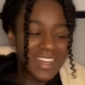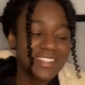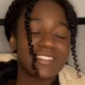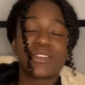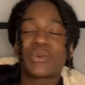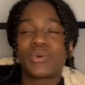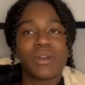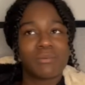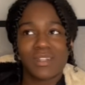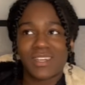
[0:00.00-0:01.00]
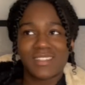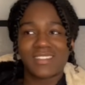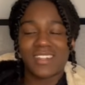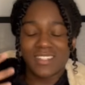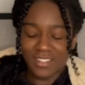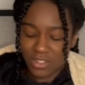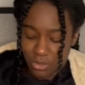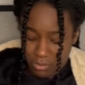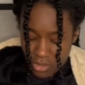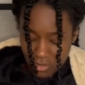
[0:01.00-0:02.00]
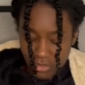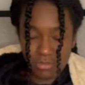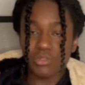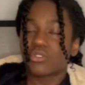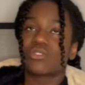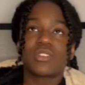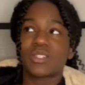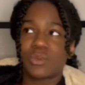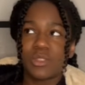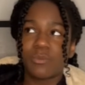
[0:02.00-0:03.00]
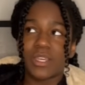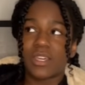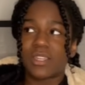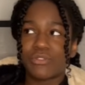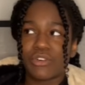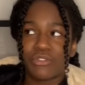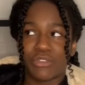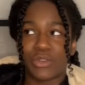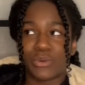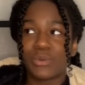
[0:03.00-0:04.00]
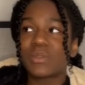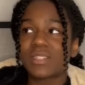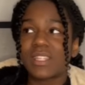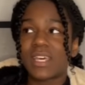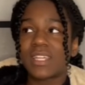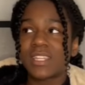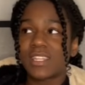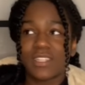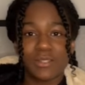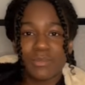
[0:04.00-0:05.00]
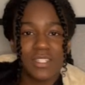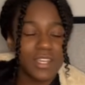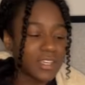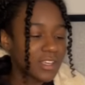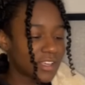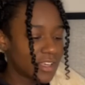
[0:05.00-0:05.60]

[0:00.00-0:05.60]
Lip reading: need to stay cool, calm, collected. I need to stay composed because God is with me. And if I failed, then it's a mistake.